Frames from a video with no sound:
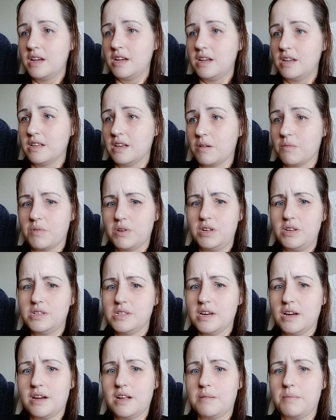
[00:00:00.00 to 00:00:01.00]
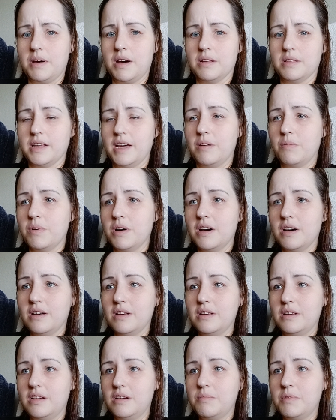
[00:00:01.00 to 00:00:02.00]
You're like, what are you talking about? I'm like,
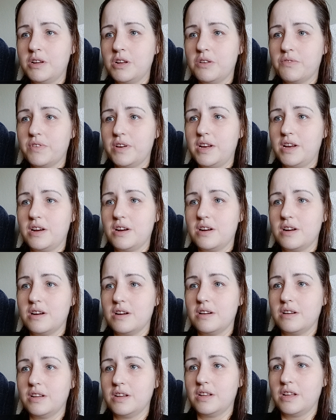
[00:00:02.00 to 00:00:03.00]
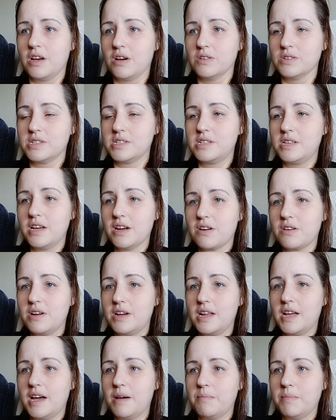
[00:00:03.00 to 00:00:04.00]
well, you've been over here,
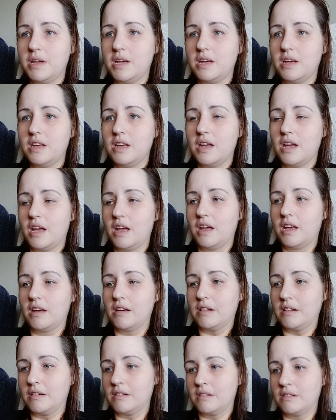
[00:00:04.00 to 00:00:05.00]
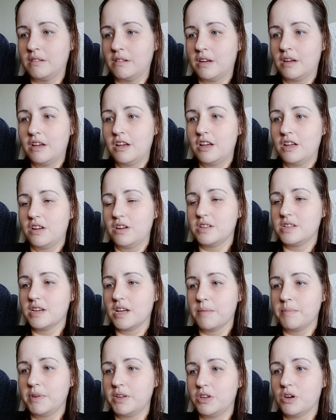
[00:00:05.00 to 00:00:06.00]
snickering at me, and you're
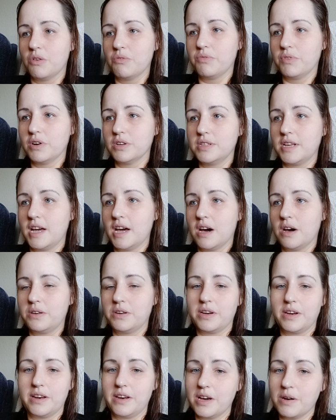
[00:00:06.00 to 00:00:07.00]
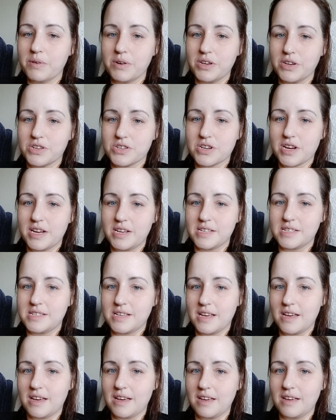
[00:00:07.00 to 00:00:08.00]
telling me don't fall down, and I know what you're trying to
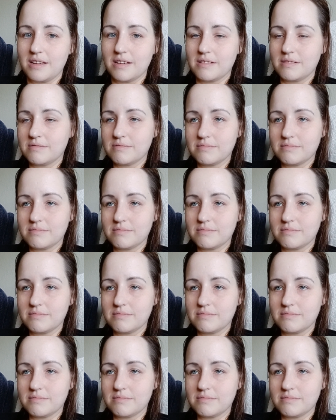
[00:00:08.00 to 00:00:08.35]
say.